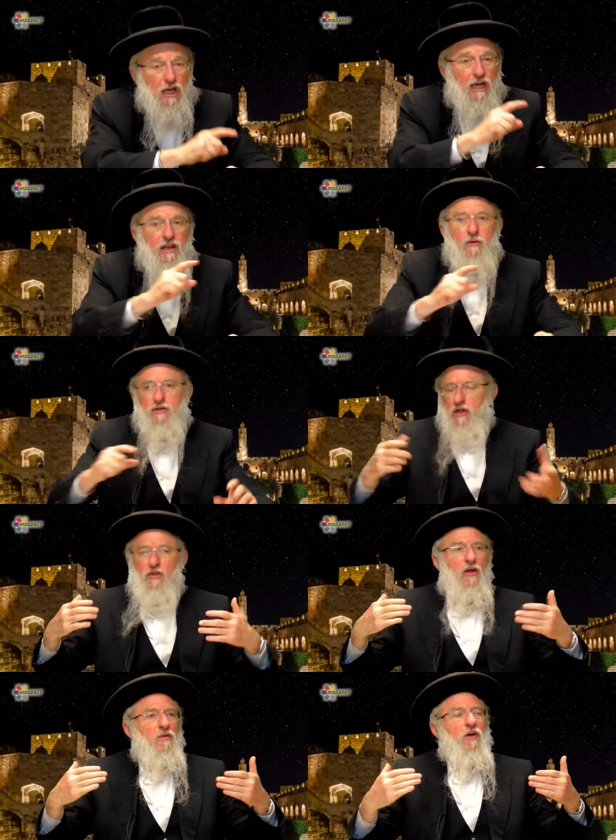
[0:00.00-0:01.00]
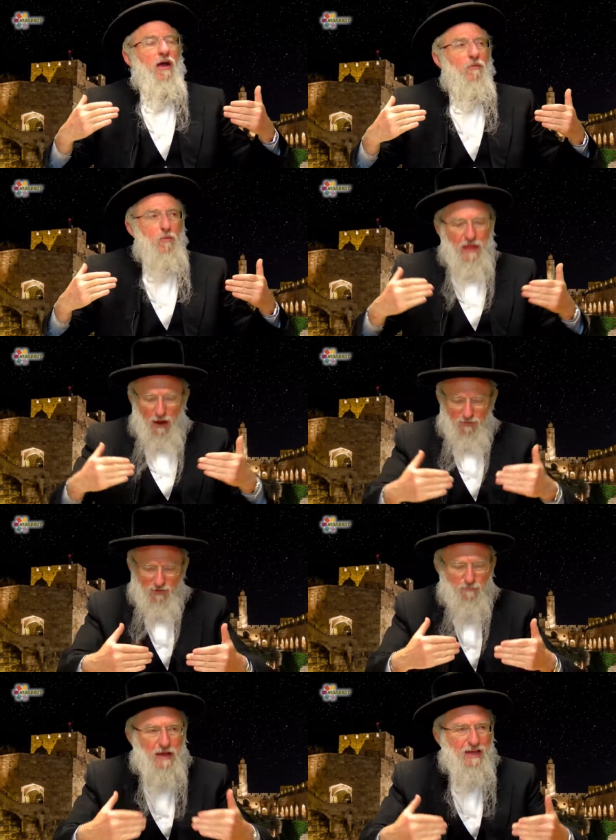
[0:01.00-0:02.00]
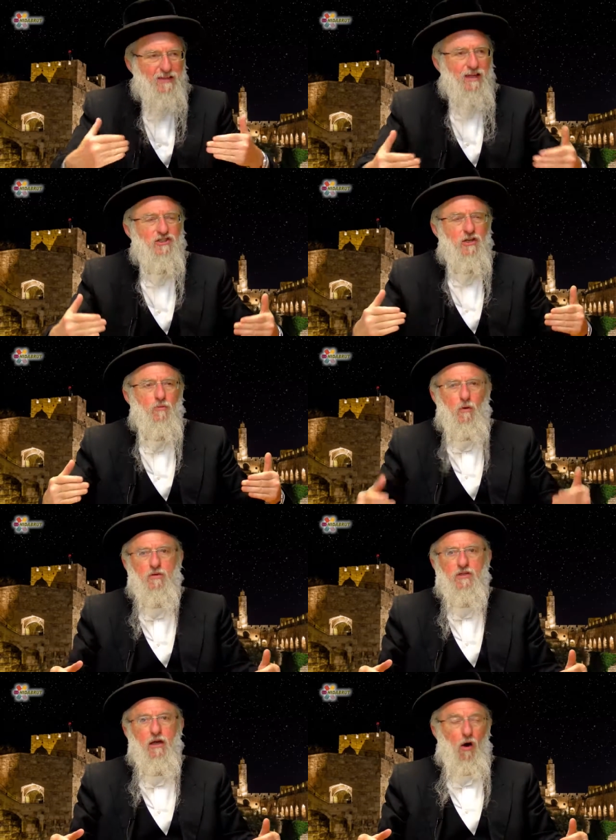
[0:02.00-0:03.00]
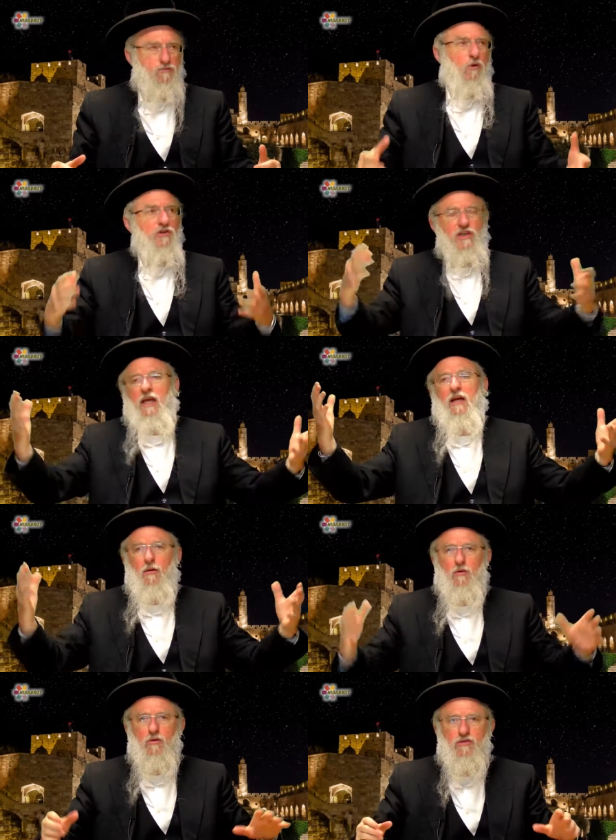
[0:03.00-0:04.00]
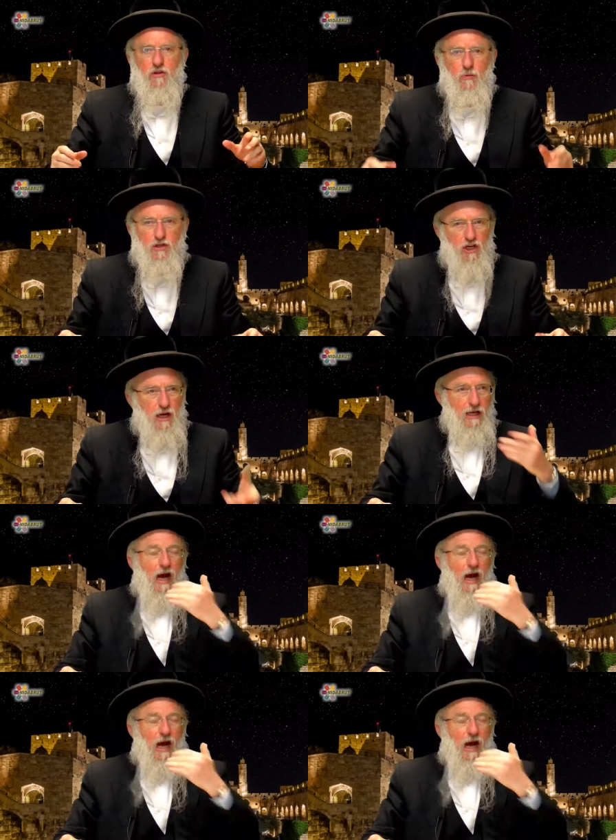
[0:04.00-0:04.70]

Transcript: In other words, without paying attention, one would say, oh, of course you can't come close to the bush.